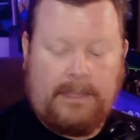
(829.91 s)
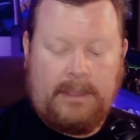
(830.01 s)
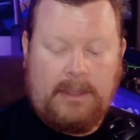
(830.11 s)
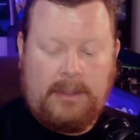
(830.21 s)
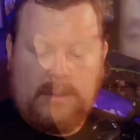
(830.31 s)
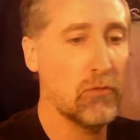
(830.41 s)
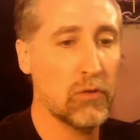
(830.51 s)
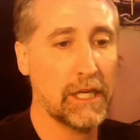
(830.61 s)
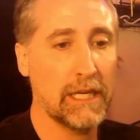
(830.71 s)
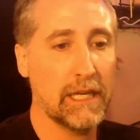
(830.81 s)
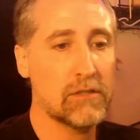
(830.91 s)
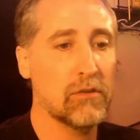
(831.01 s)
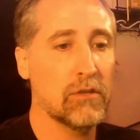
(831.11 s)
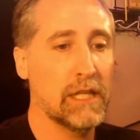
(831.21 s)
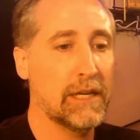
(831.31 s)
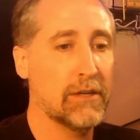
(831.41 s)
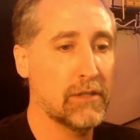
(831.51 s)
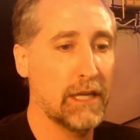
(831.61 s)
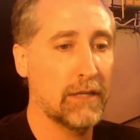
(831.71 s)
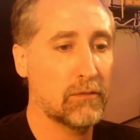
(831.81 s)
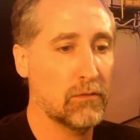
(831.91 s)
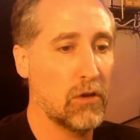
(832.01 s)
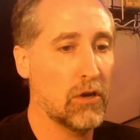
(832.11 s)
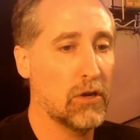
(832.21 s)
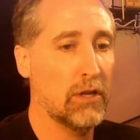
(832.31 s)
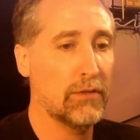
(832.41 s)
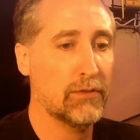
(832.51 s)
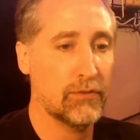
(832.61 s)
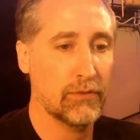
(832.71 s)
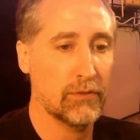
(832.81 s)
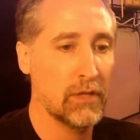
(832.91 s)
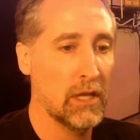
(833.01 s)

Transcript: for stuff, and we're gonna get to it later, like artists and